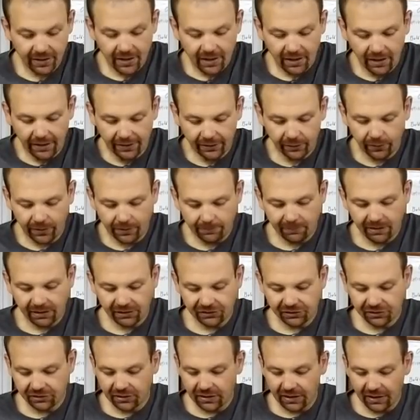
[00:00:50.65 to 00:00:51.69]
I know I
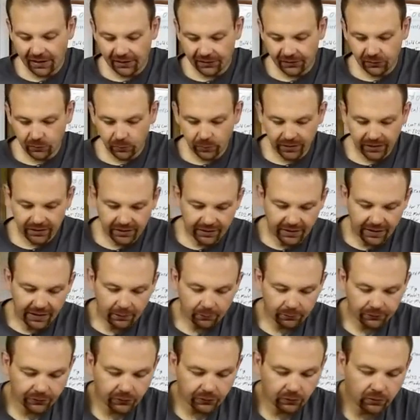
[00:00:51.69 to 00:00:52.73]
mentioned last week I
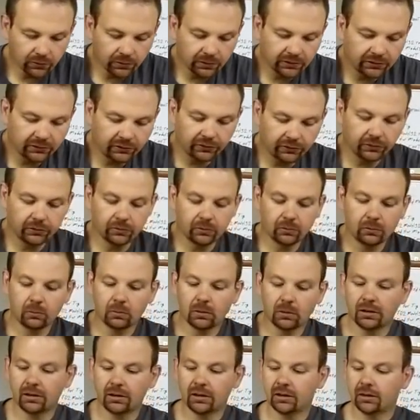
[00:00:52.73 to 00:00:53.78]
was going
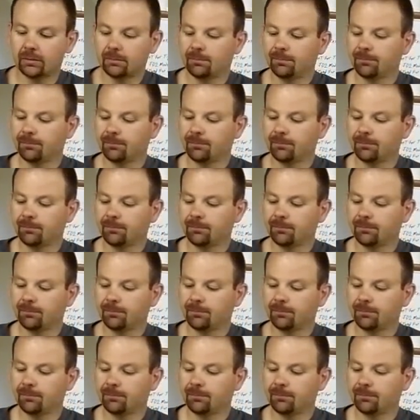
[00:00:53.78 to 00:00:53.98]
to